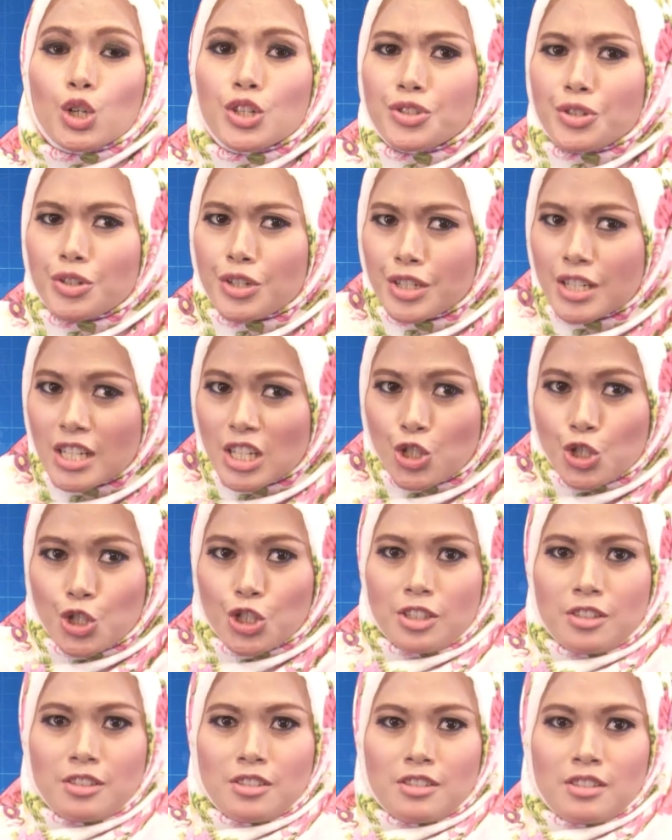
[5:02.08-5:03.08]

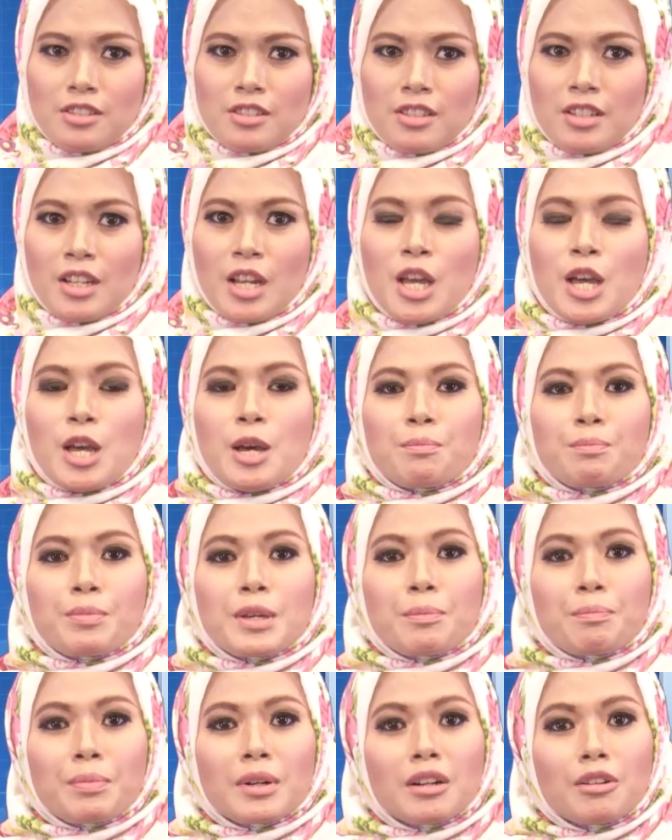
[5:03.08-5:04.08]
contradiction.
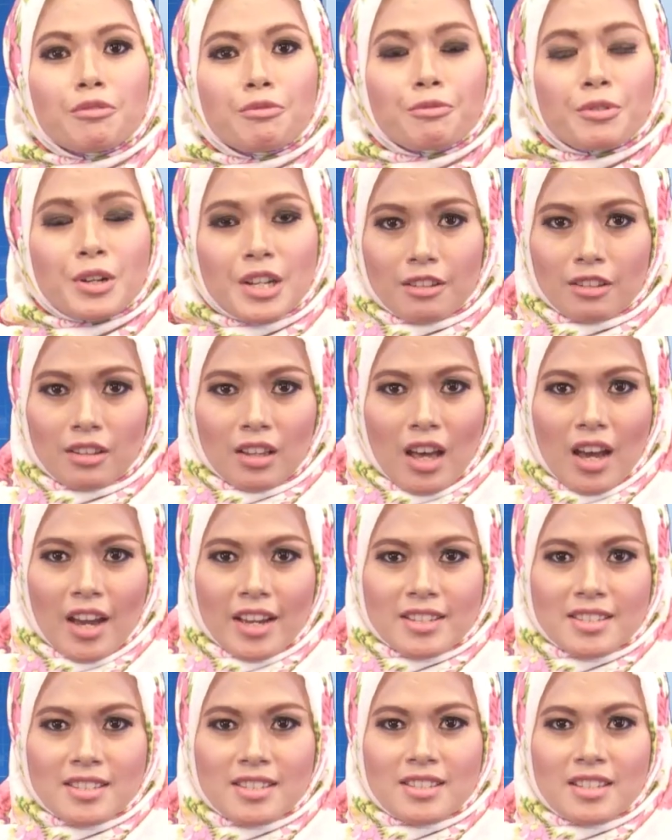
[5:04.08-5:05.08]
People
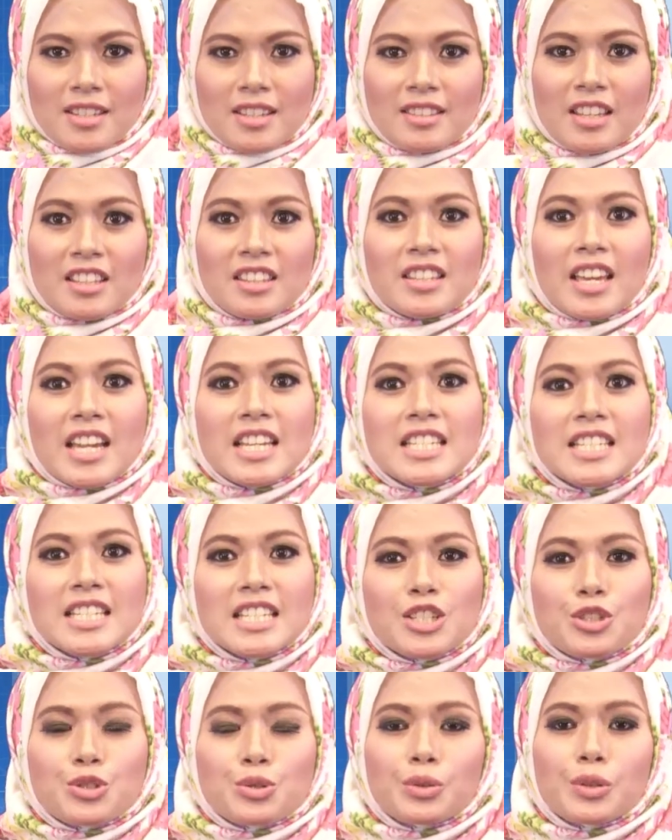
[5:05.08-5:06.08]
realize that they
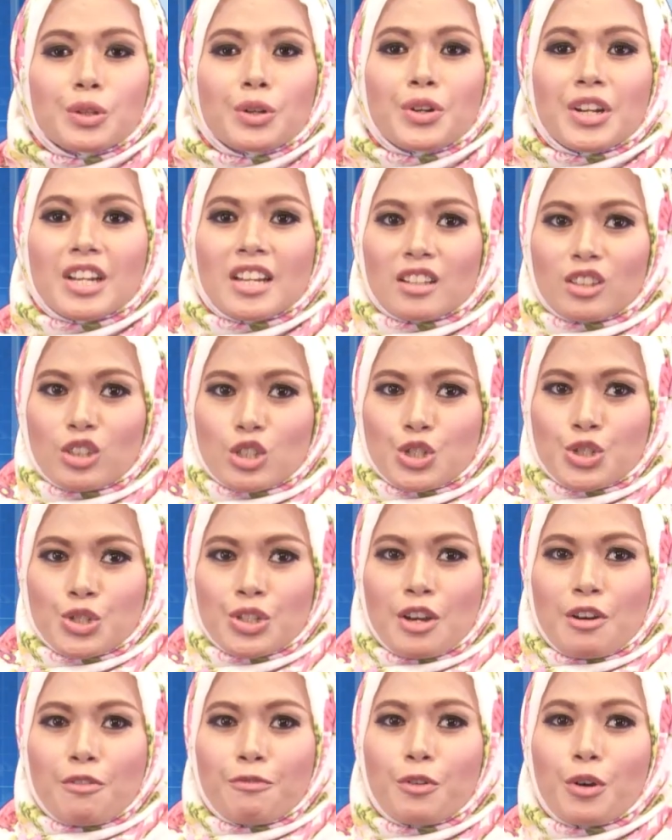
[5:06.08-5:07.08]
need to learn English
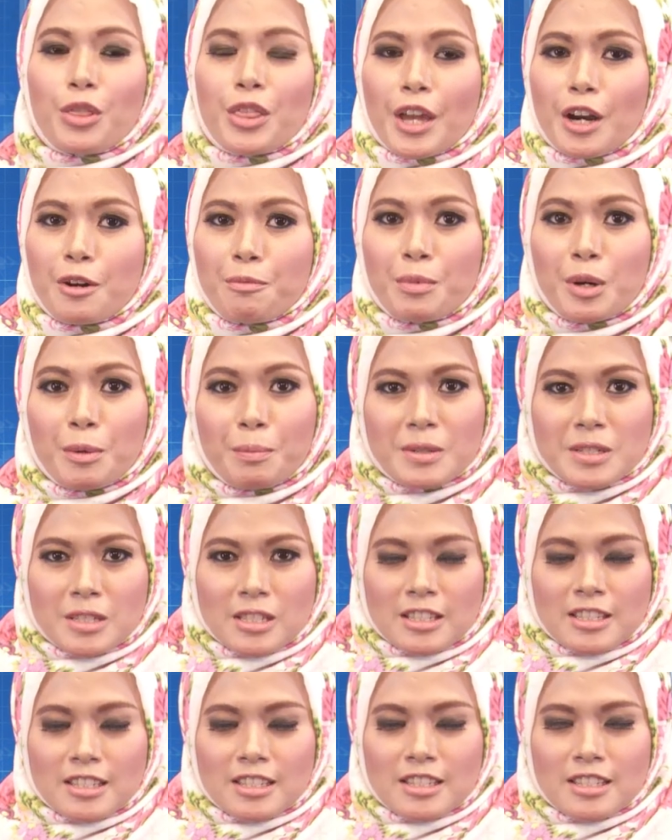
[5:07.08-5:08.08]
for their
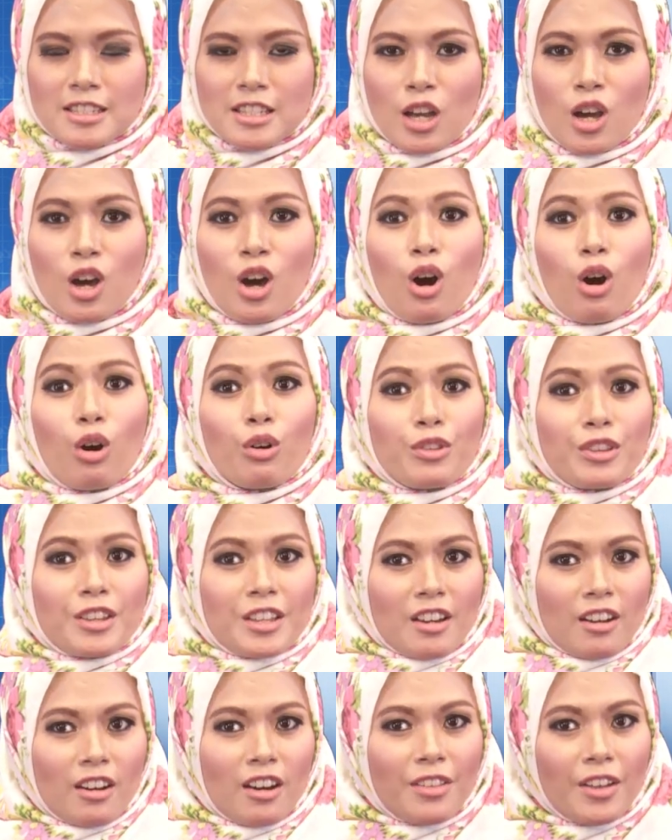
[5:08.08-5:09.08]
purposes. On
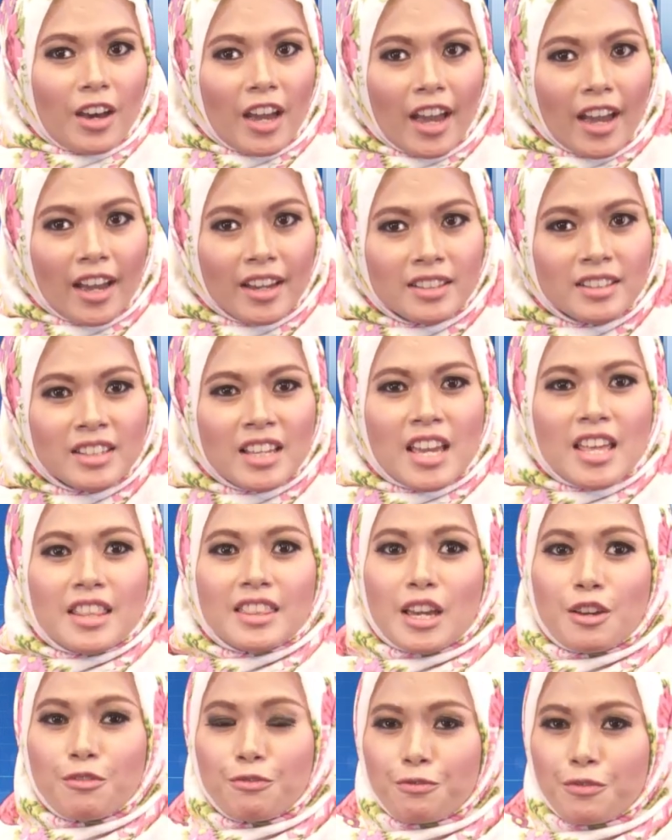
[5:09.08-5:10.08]
the other hand,
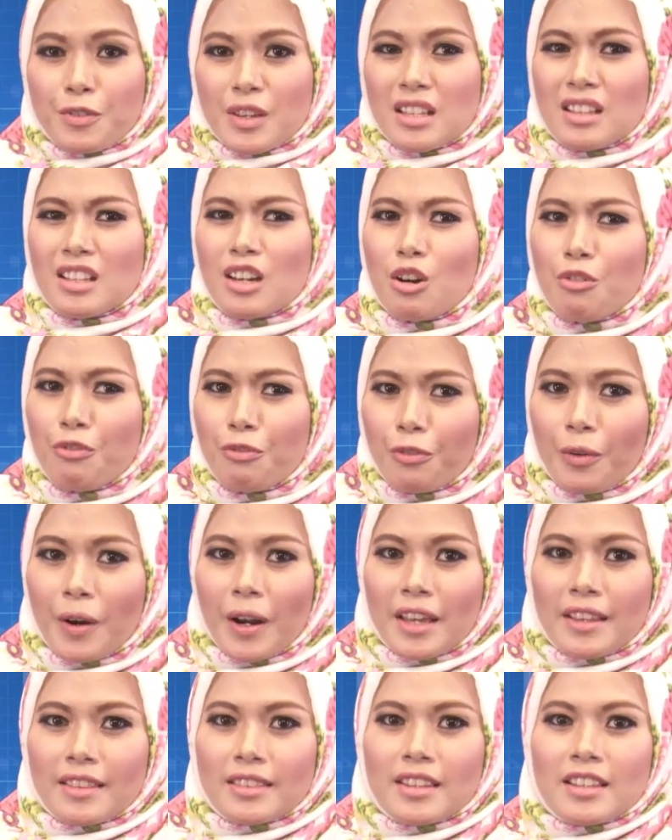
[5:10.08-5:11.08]
they feel
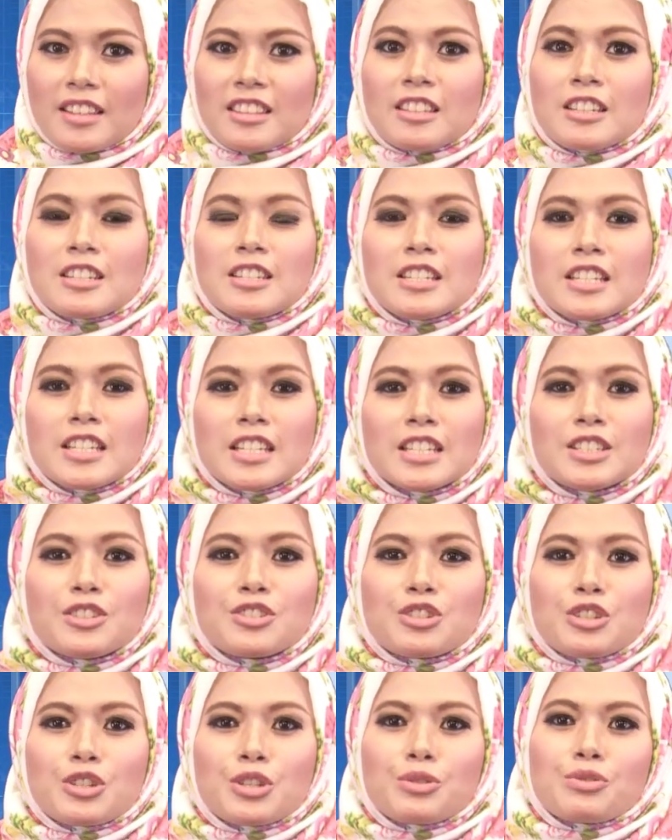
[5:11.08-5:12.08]
afraid that the need
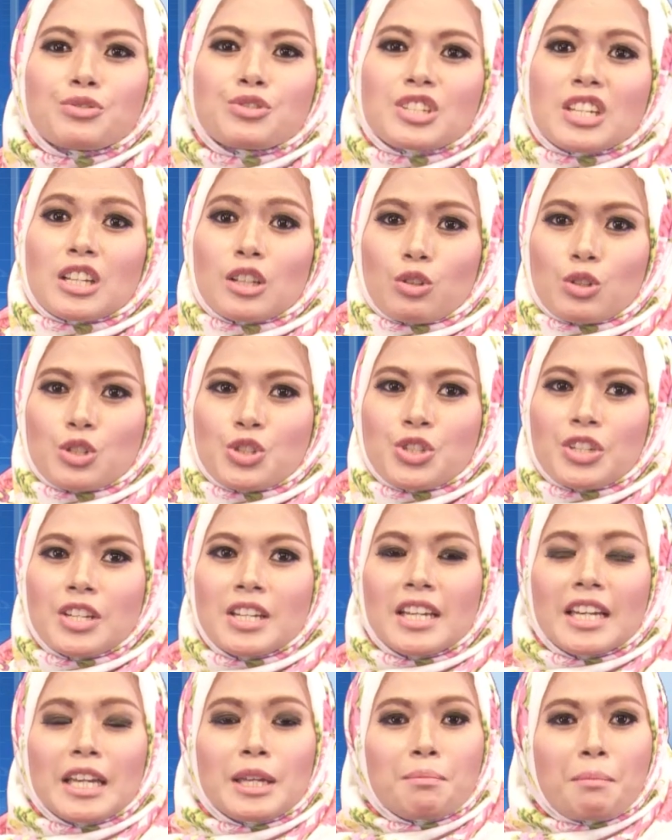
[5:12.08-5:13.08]
to use English
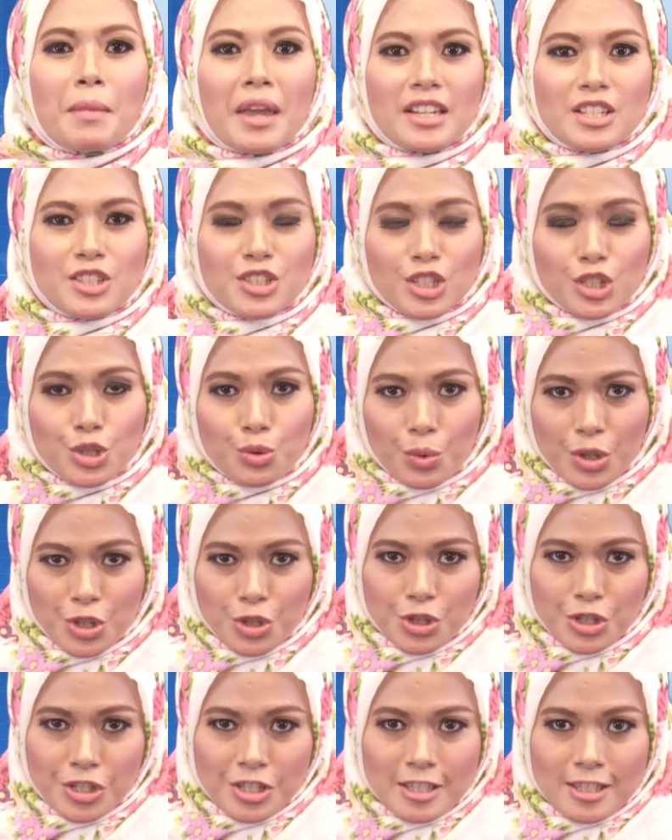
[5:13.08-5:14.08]
in many
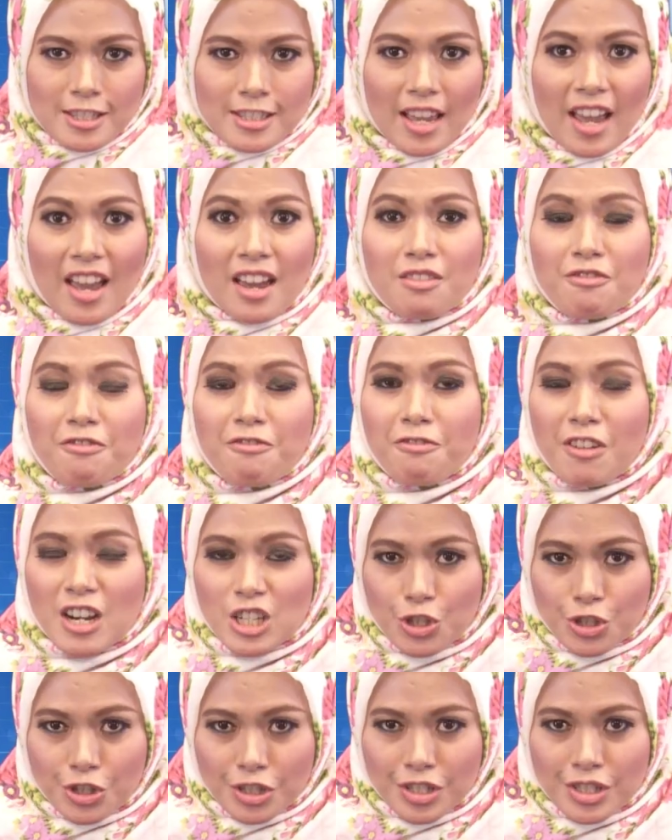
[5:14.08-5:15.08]
situations and
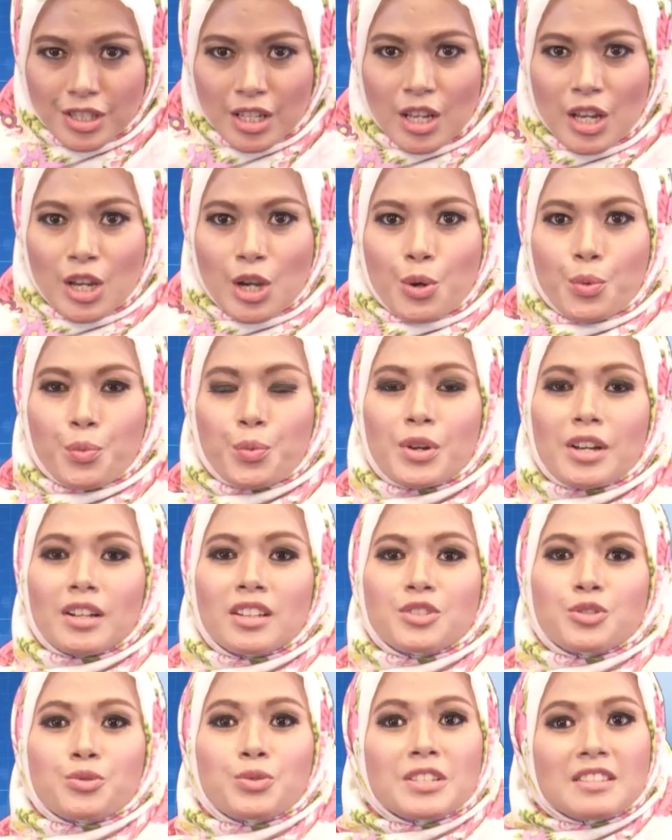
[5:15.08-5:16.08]
functions will
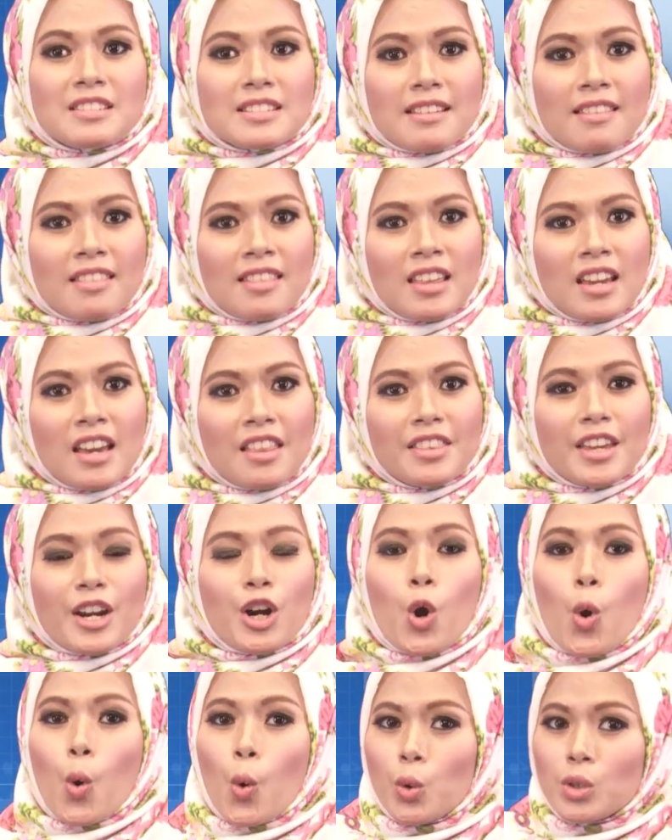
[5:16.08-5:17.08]
threaten their
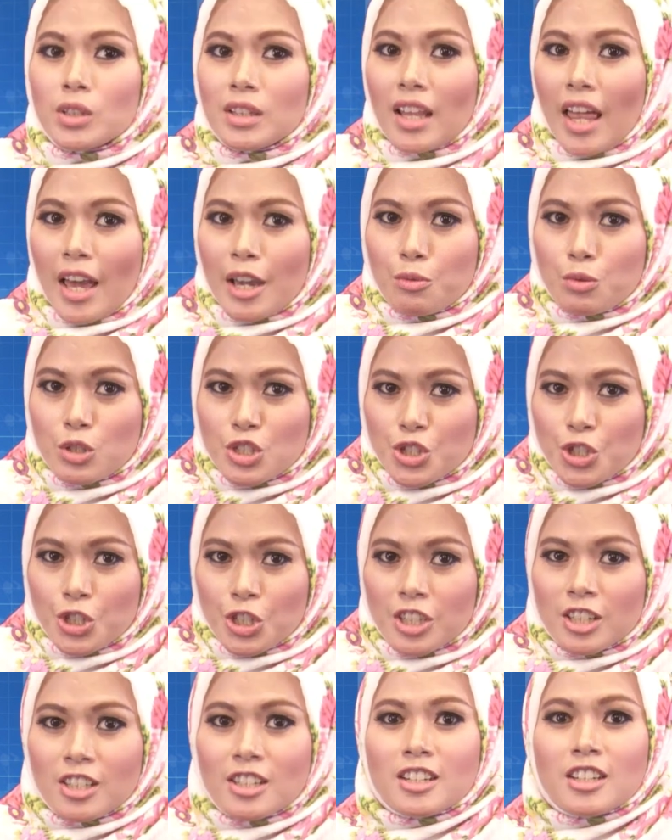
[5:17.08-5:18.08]
own language,
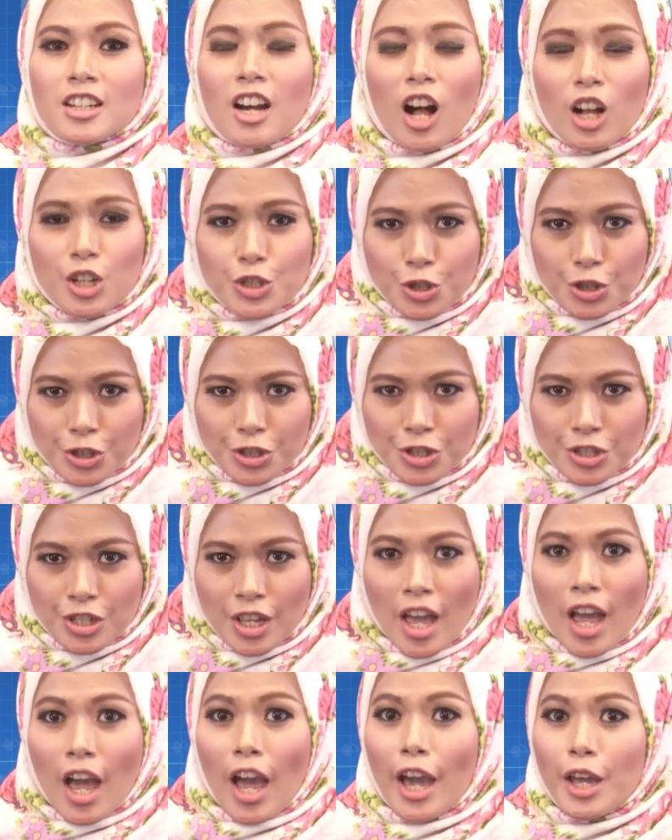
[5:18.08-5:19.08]
cultures,
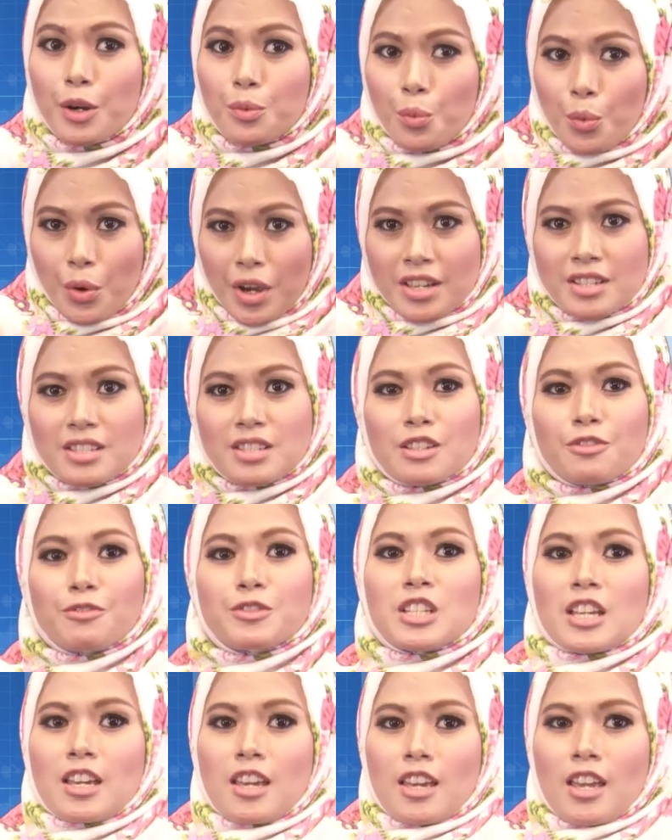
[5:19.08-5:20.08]
and ways of
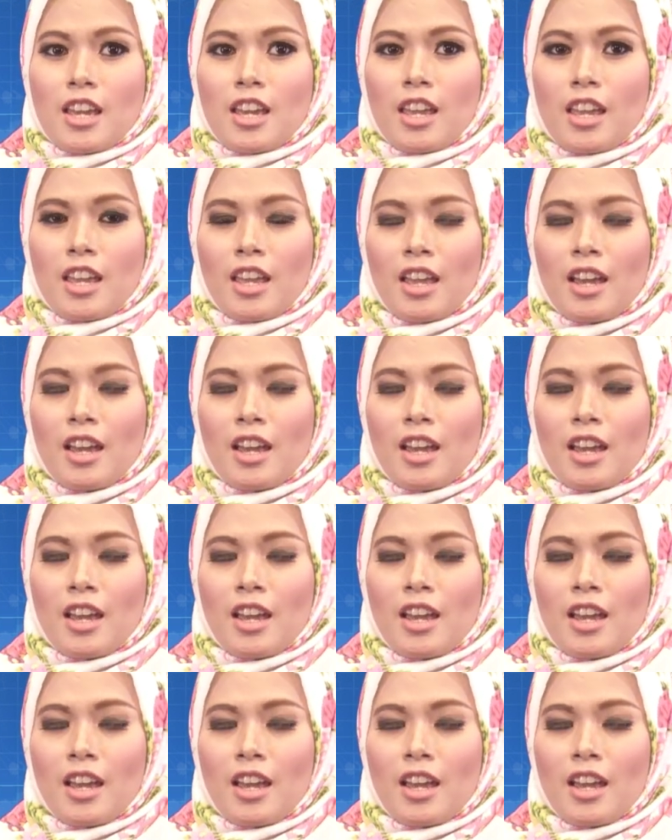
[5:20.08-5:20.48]
thinking.